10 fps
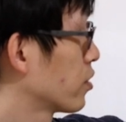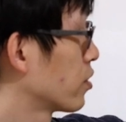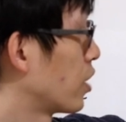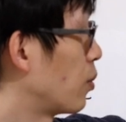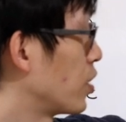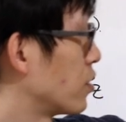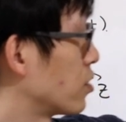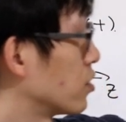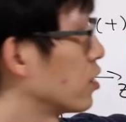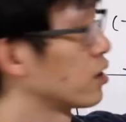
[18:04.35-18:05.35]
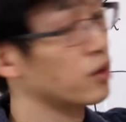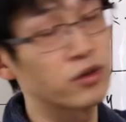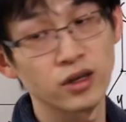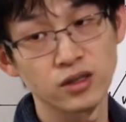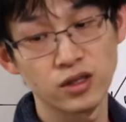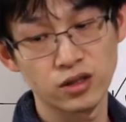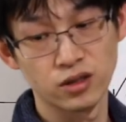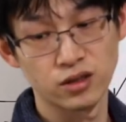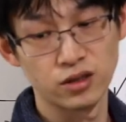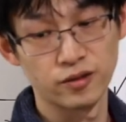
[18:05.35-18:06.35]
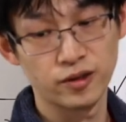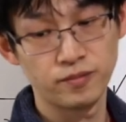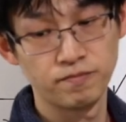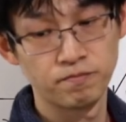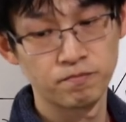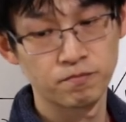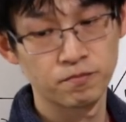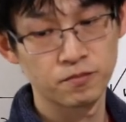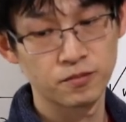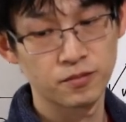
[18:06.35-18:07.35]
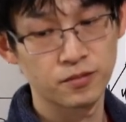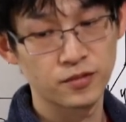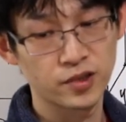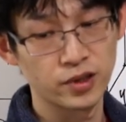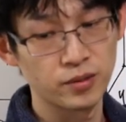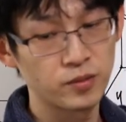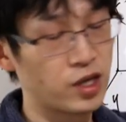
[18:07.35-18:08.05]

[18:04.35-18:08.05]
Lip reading: That means your nonlinear polarization is 0. Okay,